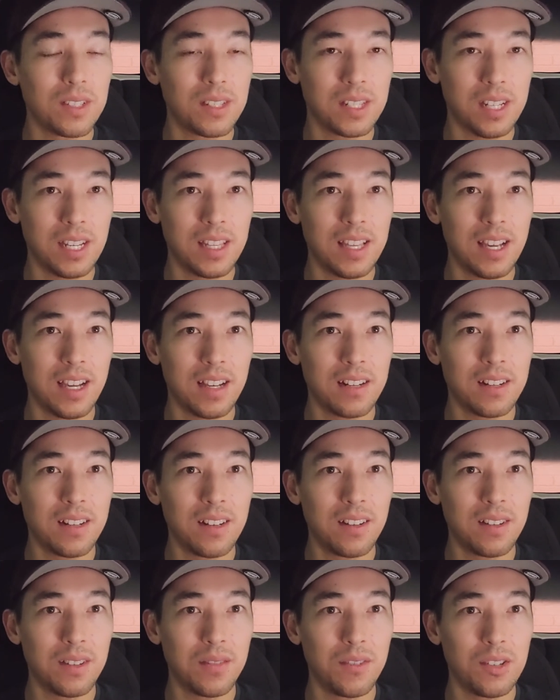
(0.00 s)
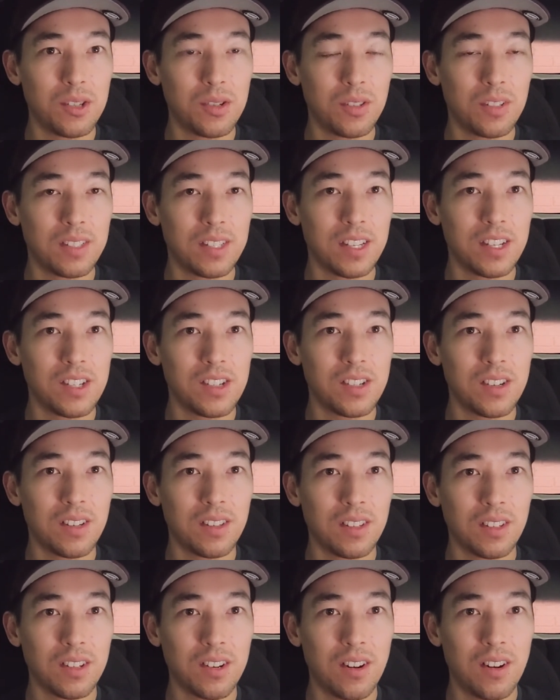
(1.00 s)
see that on the visualization on
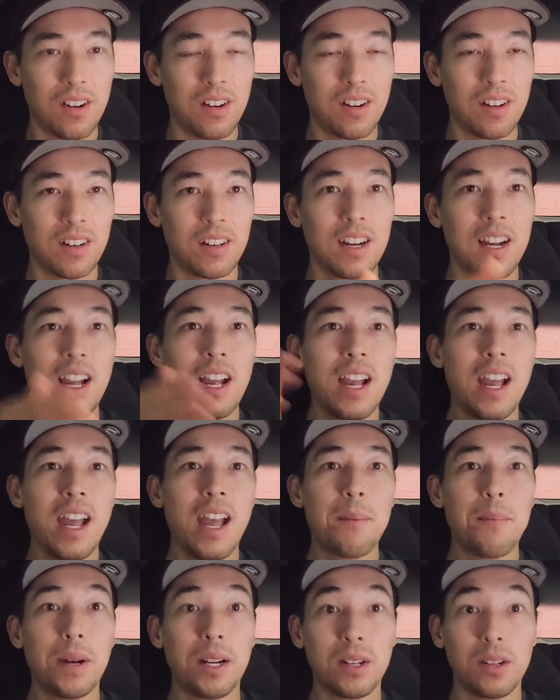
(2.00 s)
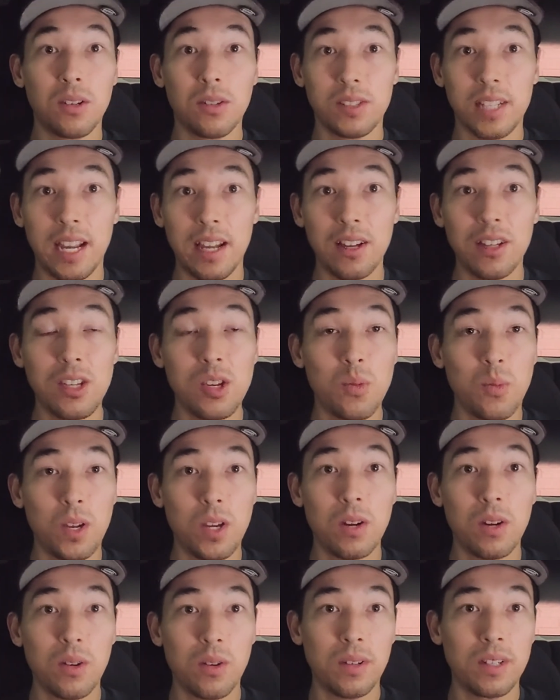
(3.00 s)
the car, but it'll tell you we
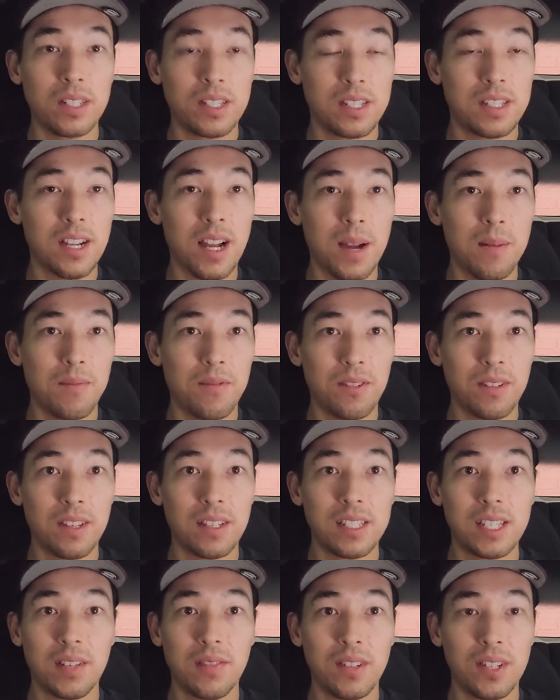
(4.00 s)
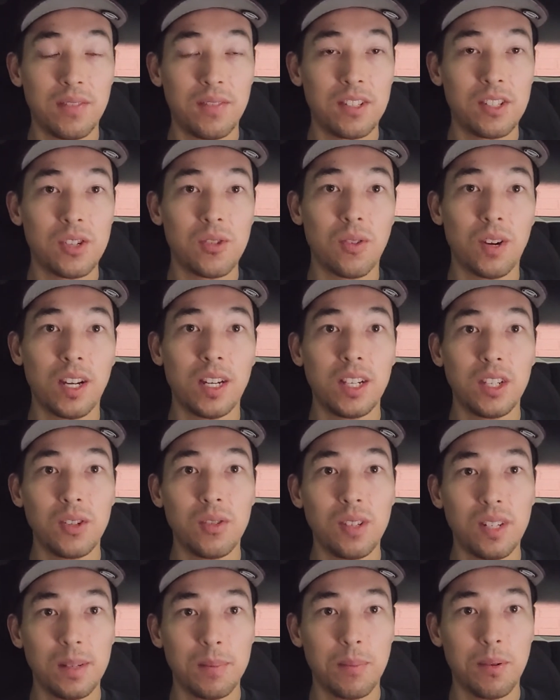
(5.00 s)
are going to stop for this, even if it's green, and you
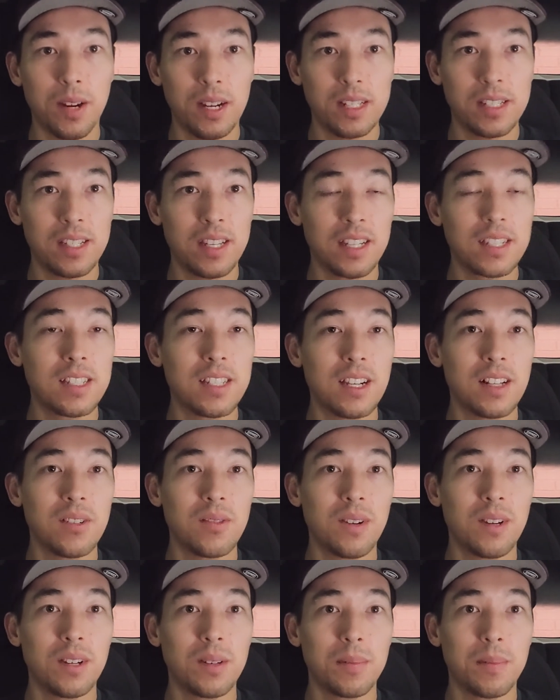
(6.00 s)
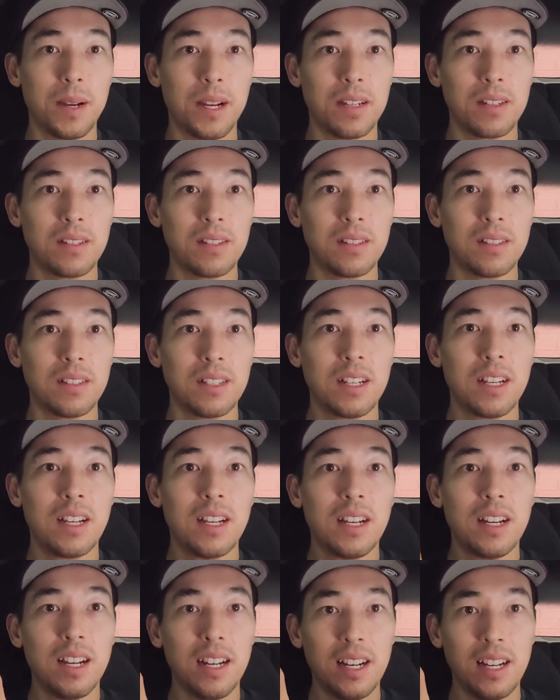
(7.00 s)
need to press the accelerator pedal
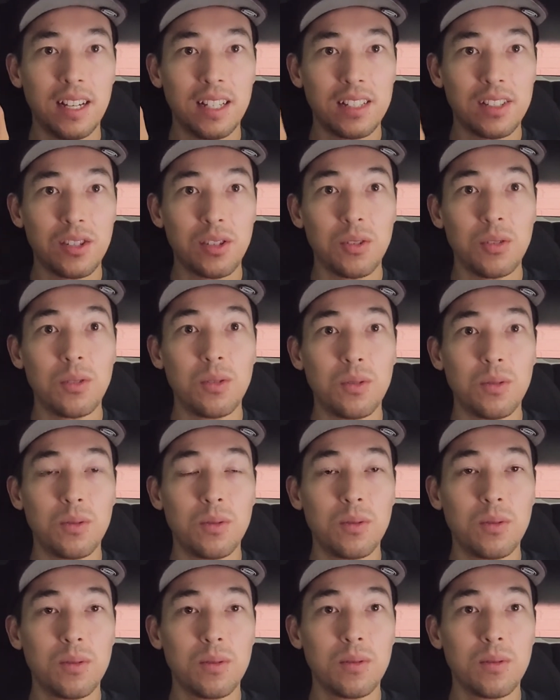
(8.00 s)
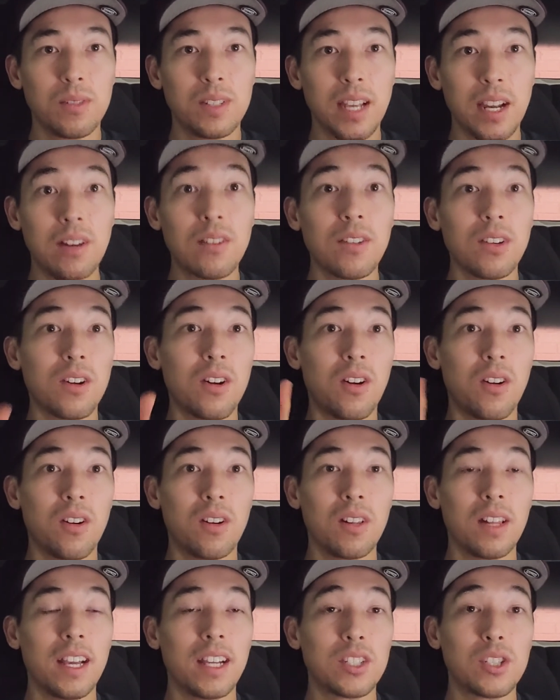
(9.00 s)
to tell the
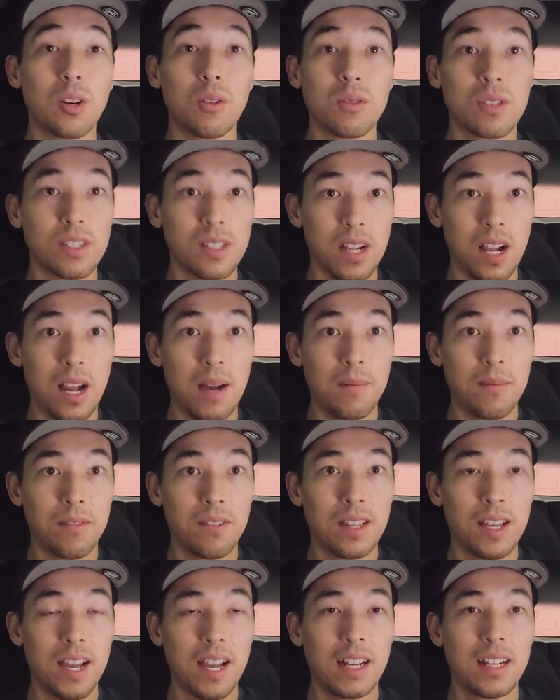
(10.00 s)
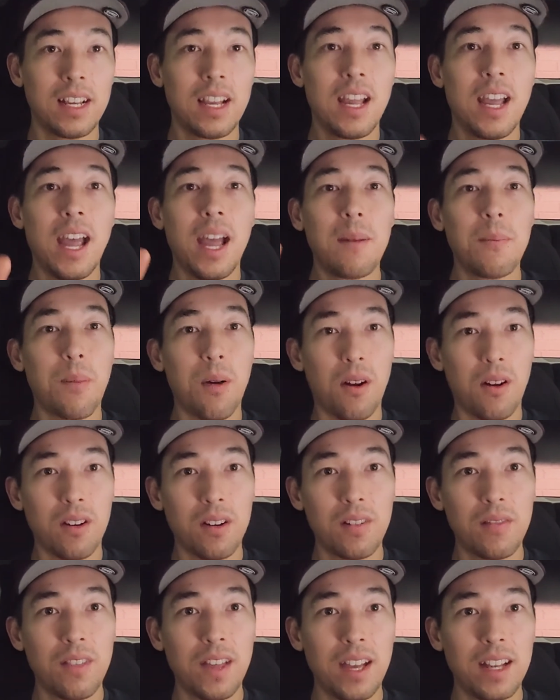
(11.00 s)
car, like, don't stop for that. And part
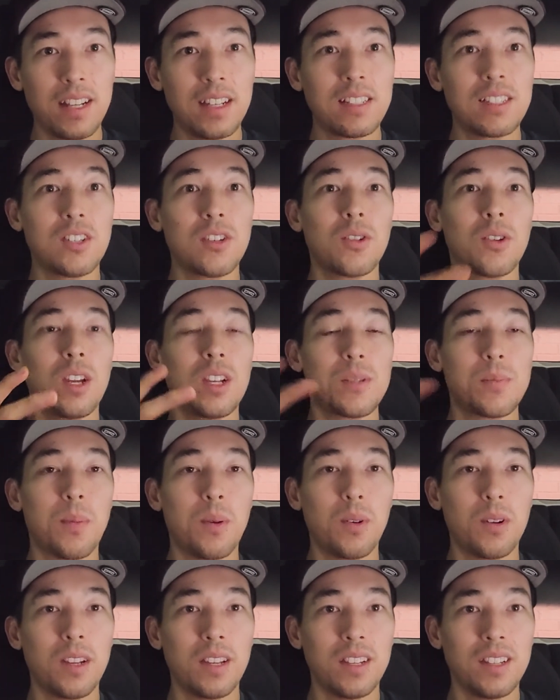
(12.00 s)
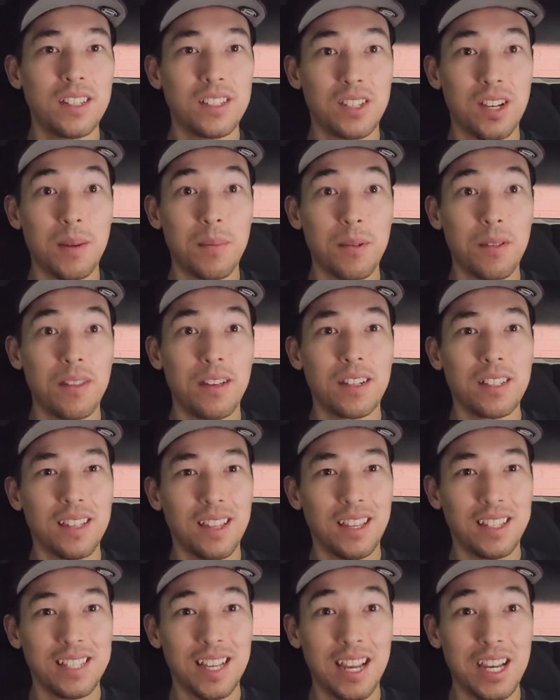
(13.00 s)
of that is it's a couple of things. The
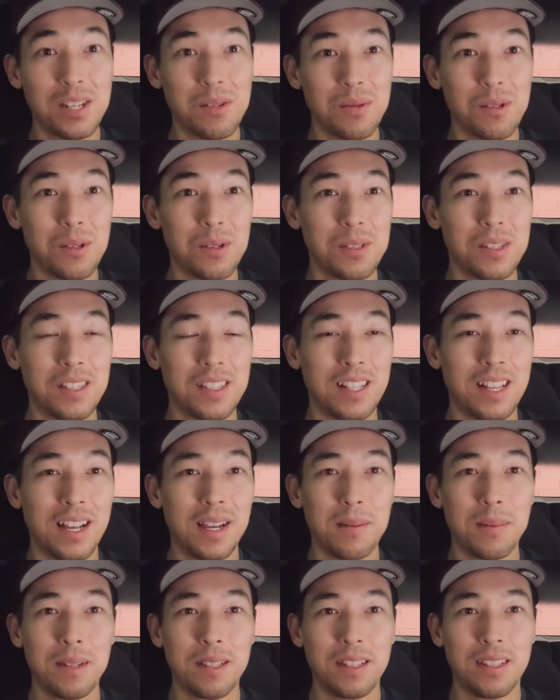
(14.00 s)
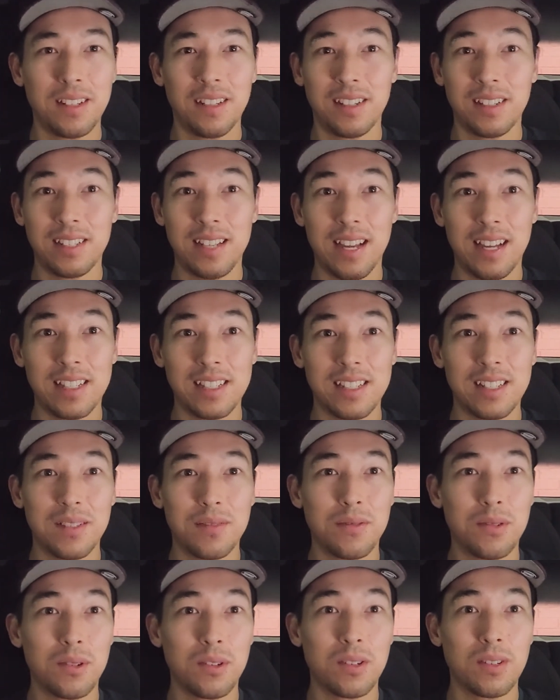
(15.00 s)
thing is, A, is reducing the liability on Tesla
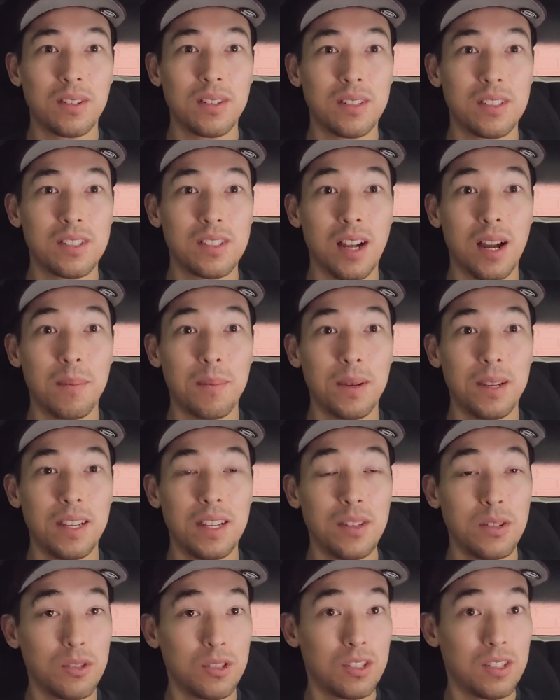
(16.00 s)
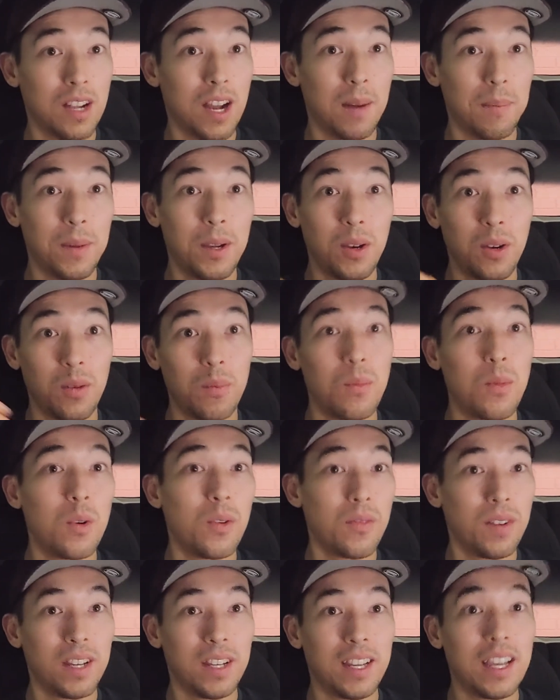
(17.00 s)
for either stopping or
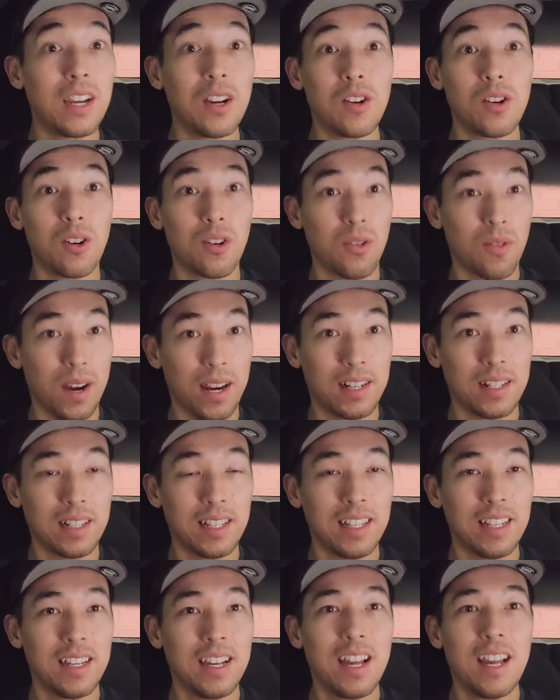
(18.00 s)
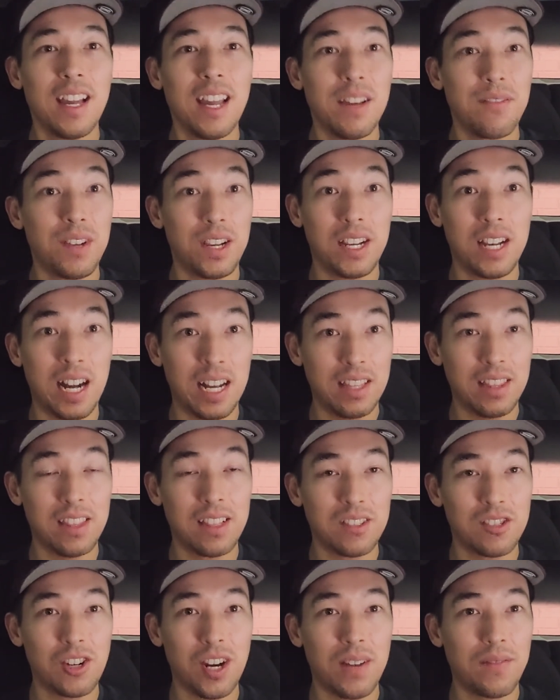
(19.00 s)
moving incorrectly if it got
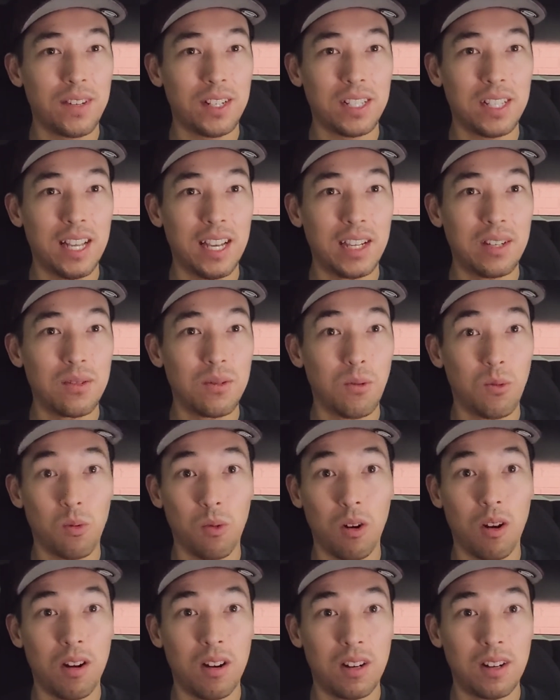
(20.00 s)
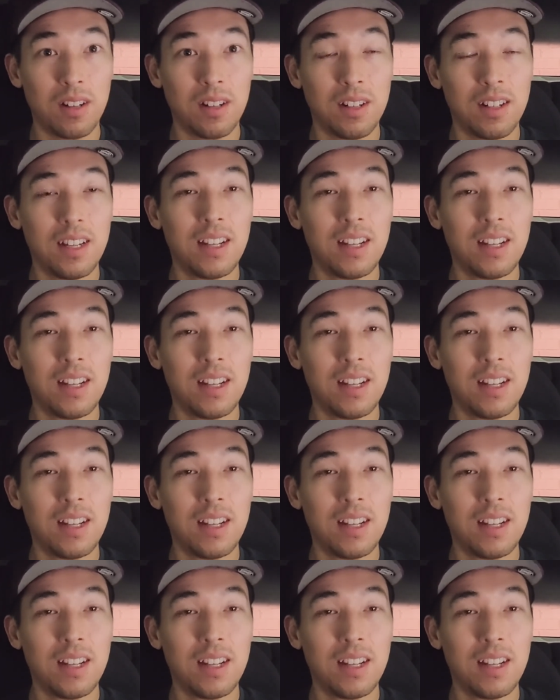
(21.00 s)
the traffic light wrong.